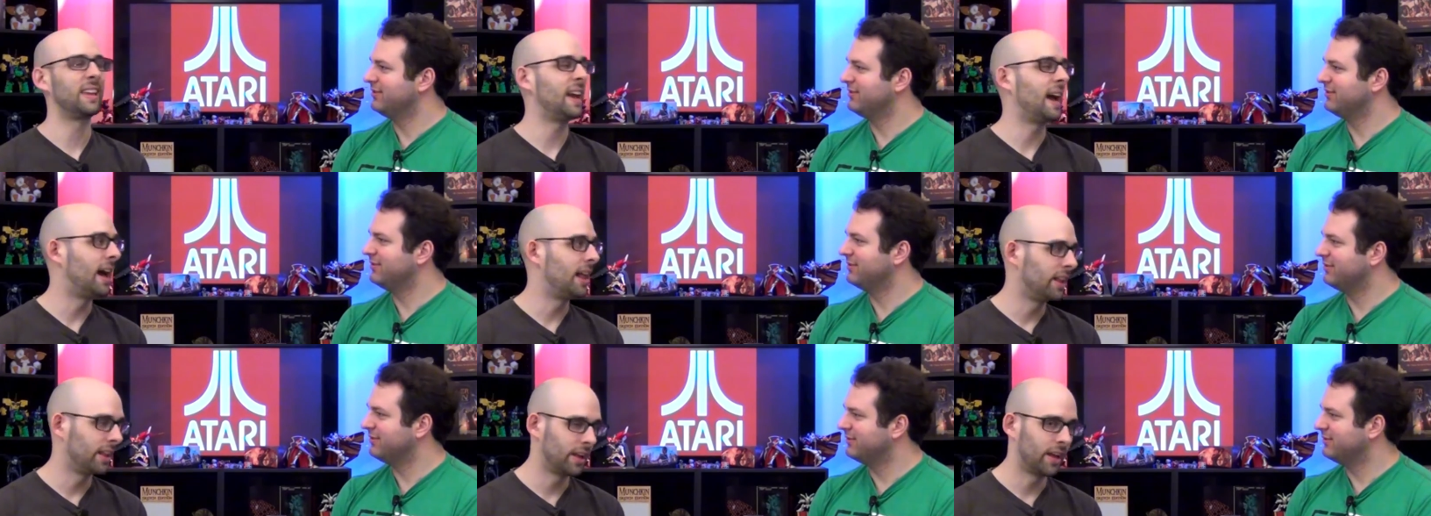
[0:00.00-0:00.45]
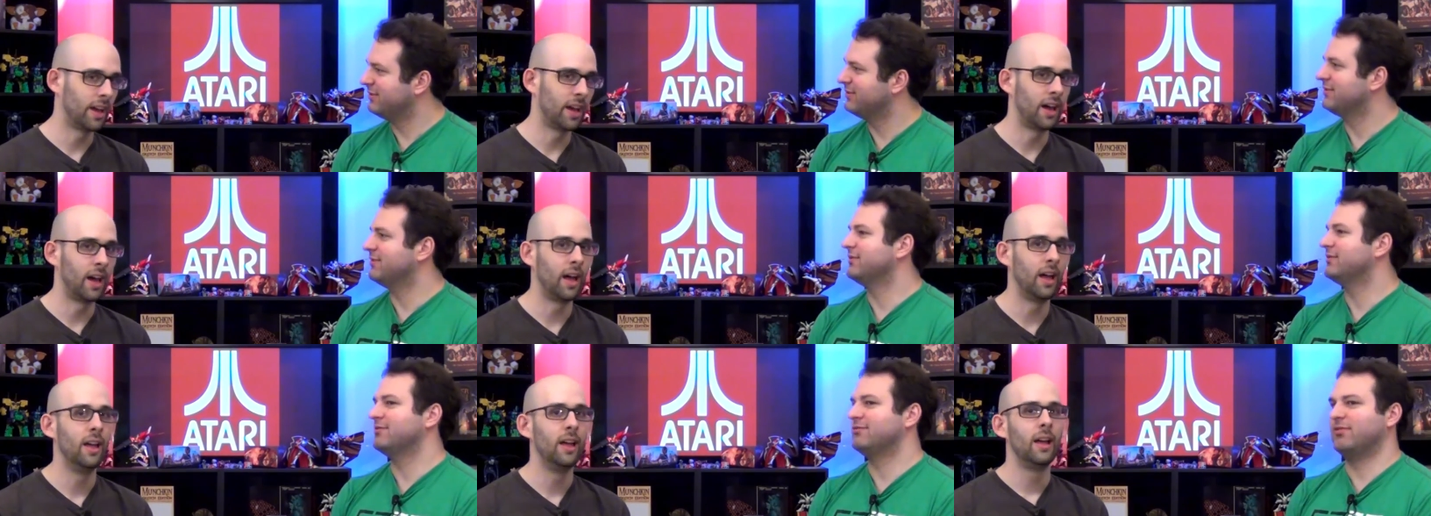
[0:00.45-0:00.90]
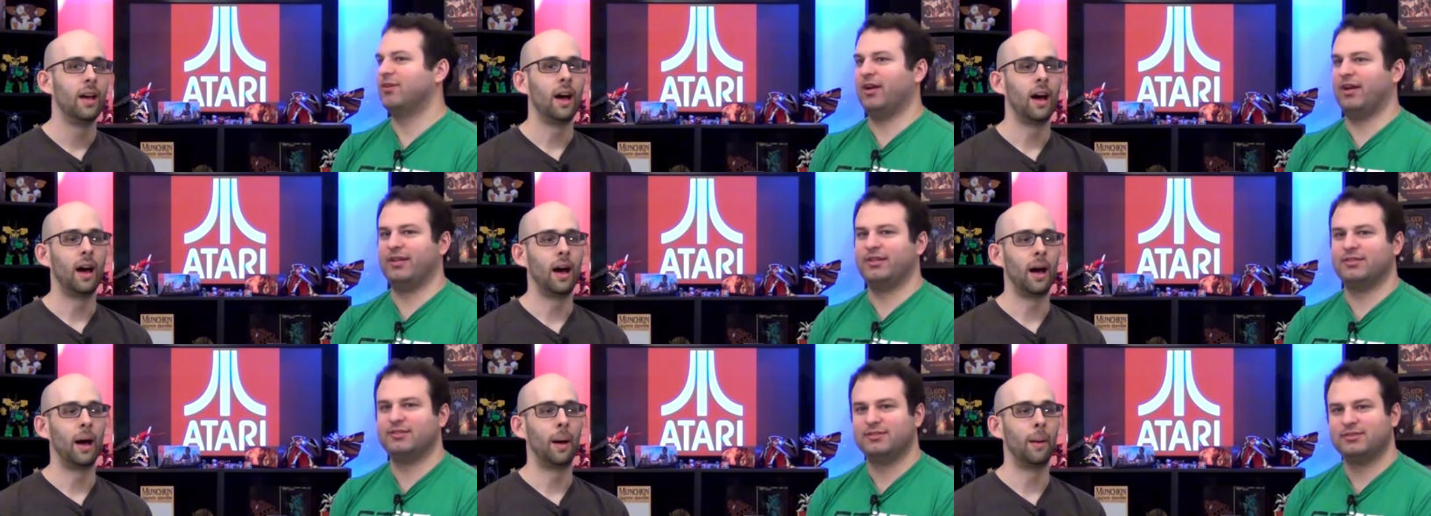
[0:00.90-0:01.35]
Speaker 1: Galaga.
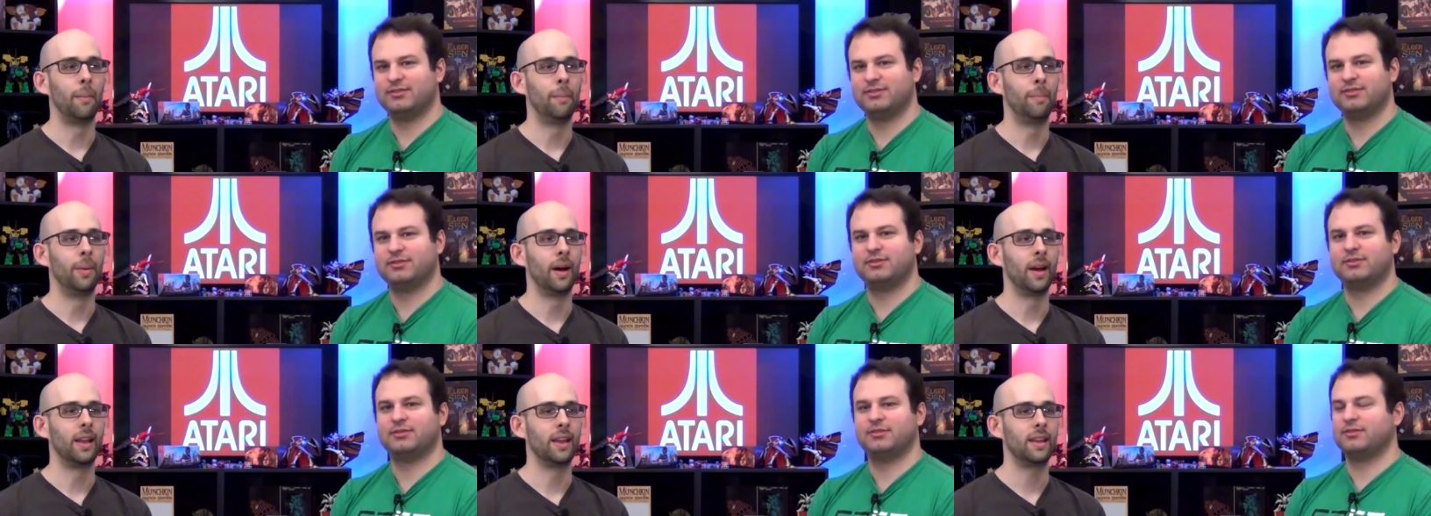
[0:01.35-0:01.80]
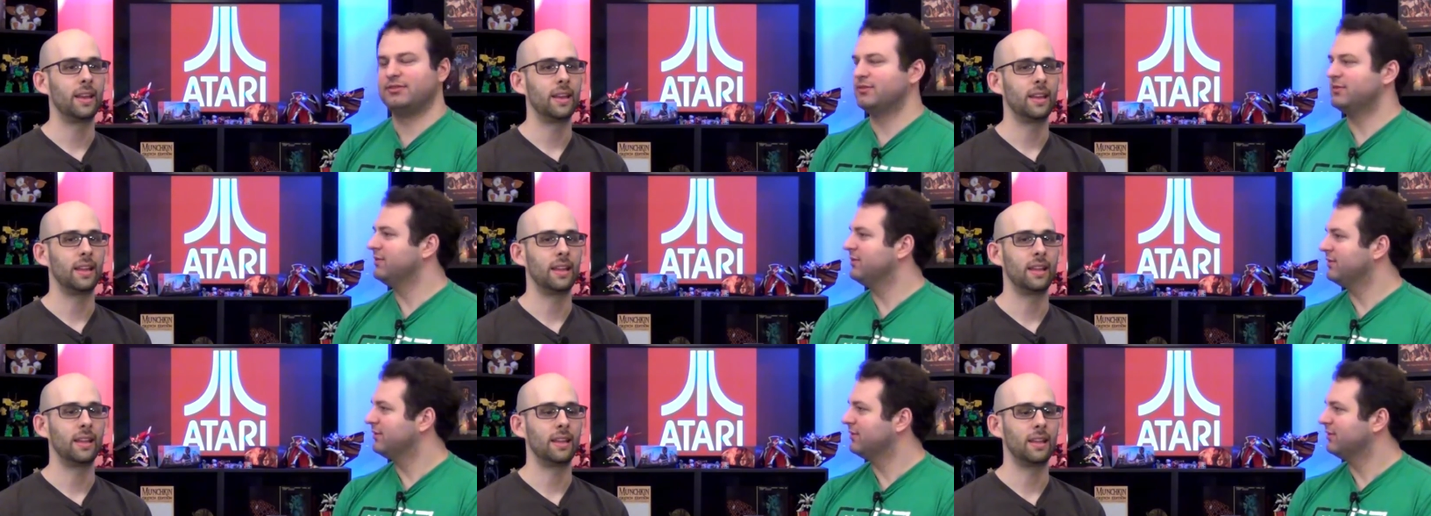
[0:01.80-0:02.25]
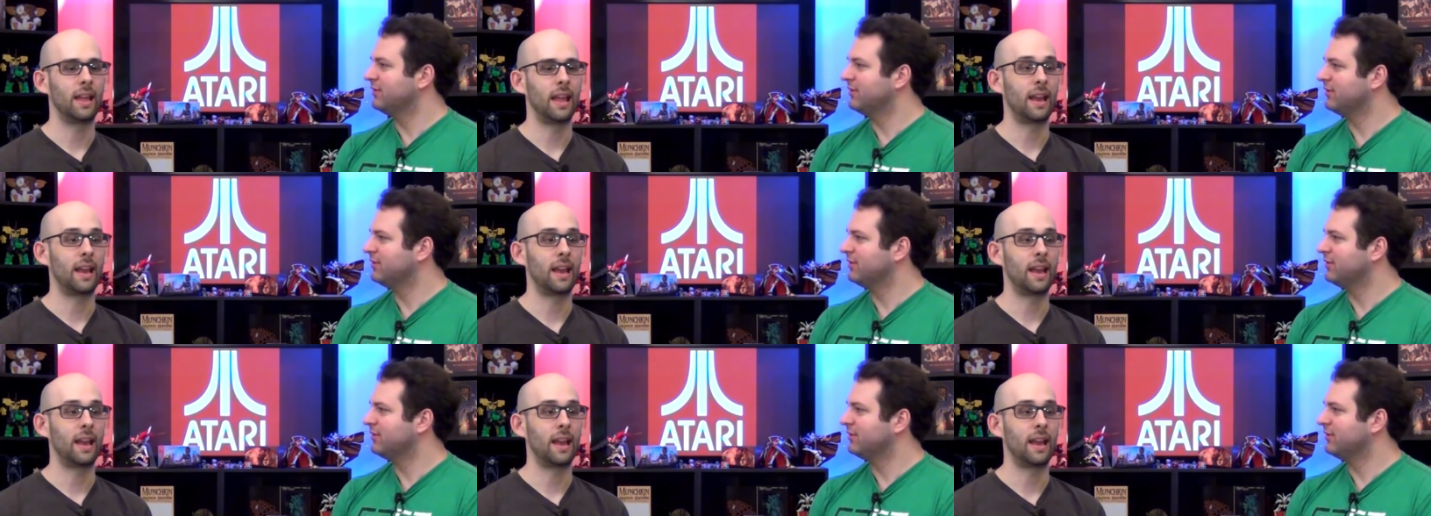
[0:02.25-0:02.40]
Right. Uh, but it,